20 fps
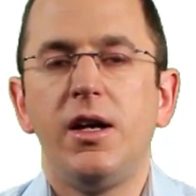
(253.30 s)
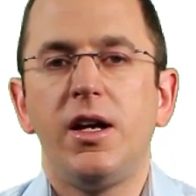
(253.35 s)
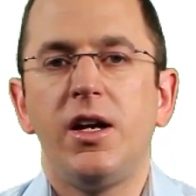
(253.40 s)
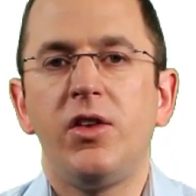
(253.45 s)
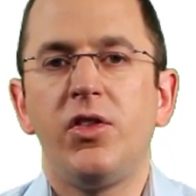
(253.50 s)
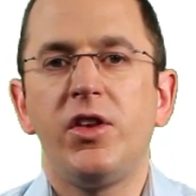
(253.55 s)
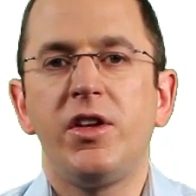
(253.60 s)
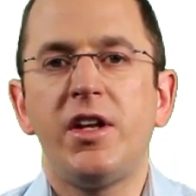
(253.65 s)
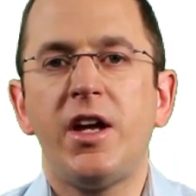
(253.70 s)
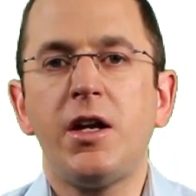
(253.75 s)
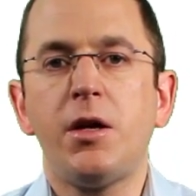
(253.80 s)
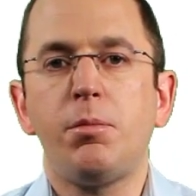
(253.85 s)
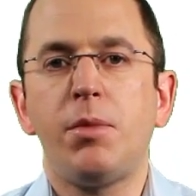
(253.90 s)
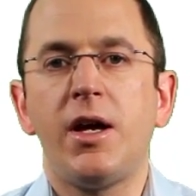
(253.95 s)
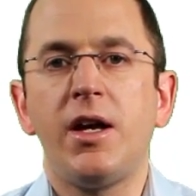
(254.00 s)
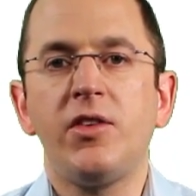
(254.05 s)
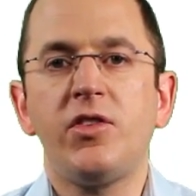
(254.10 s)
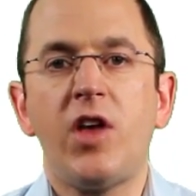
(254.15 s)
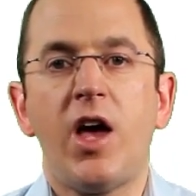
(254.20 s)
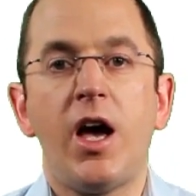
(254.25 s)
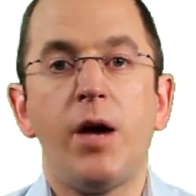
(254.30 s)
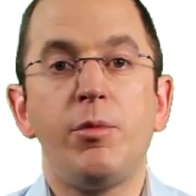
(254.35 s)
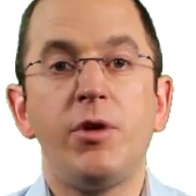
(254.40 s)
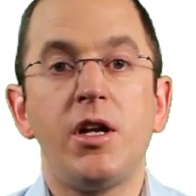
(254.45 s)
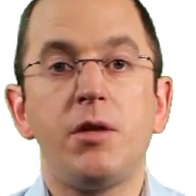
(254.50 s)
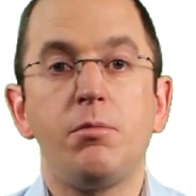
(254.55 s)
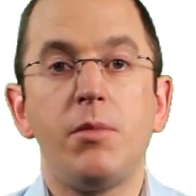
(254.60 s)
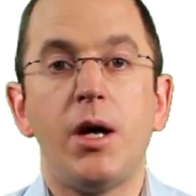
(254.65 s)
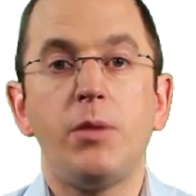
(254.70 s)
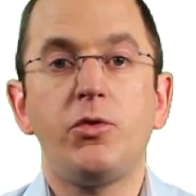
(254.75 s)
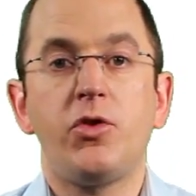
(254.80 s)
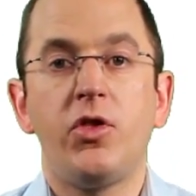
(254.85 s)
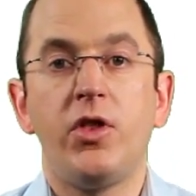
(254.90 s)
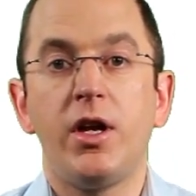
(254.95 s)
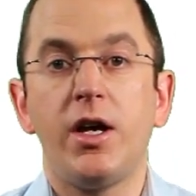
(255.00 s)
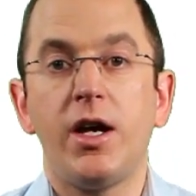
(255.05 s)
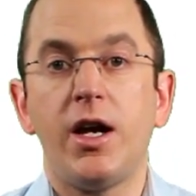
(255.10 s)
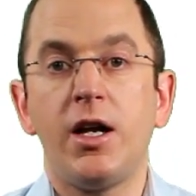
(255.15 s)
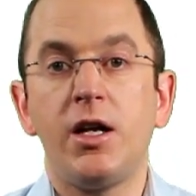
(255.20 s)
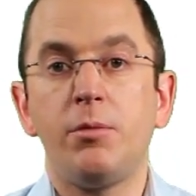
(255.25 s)
In the database, Hibernate maps
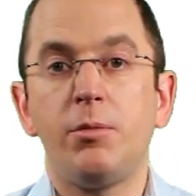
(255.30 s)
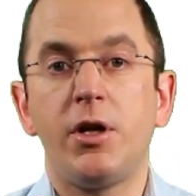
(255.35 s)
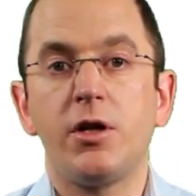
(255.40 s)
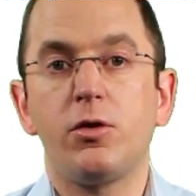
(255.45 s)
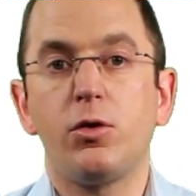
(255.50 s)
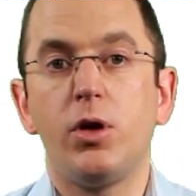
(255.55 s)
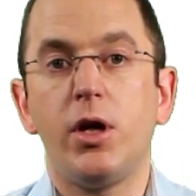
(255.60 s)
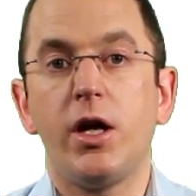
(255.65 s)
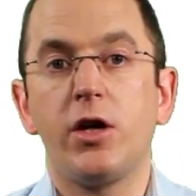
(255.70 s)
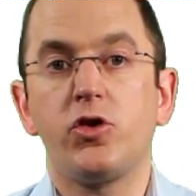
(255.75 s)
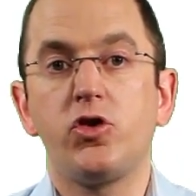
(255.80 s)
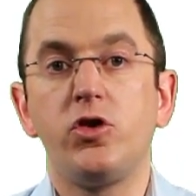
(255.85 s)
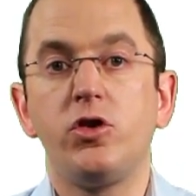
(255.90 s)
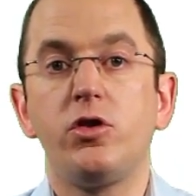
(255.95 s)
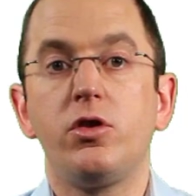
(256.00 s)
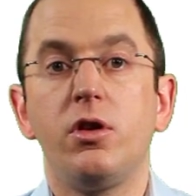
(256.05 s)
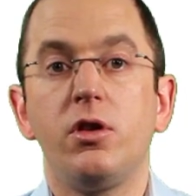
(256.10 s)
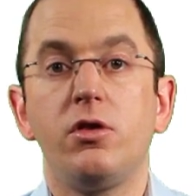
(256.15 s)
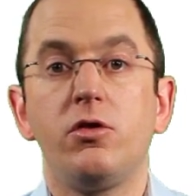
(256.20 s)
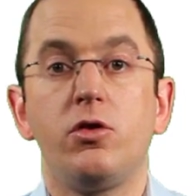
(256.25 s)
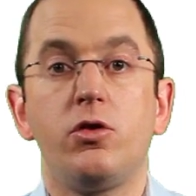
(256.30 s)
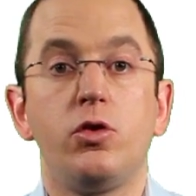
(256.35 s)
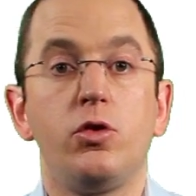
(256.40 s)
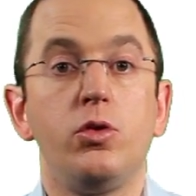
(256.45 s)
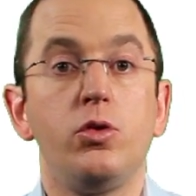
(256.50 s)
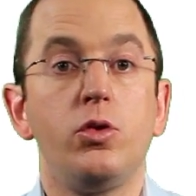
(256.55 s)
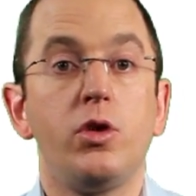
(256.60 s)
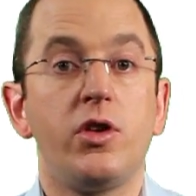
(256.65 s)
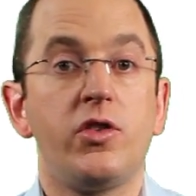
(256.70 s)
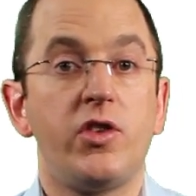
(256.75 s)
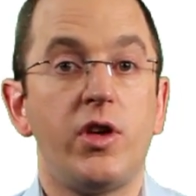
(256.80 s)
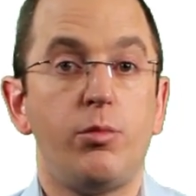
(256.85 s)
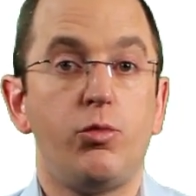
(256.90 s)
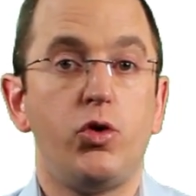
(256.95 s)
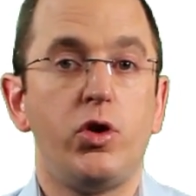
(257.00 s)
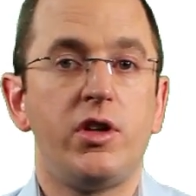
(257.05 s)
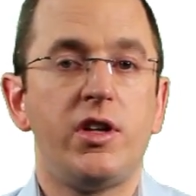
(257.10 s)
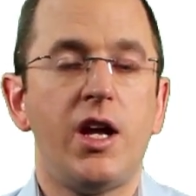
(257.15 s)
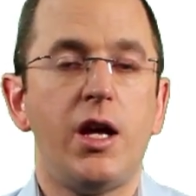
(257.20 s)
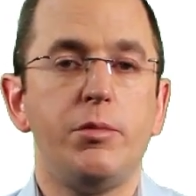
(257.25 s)
the element collection to a
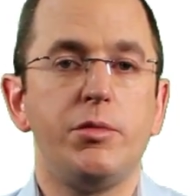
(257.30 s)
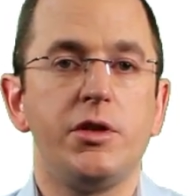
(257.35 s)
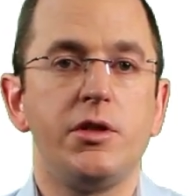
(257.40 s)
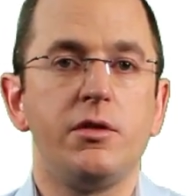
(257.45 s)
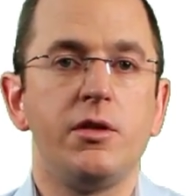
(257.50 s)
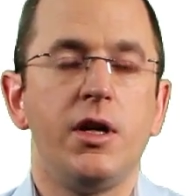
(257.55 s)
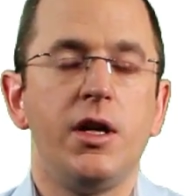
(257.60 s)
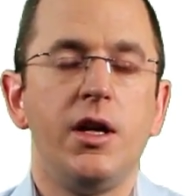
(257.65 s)
separate table.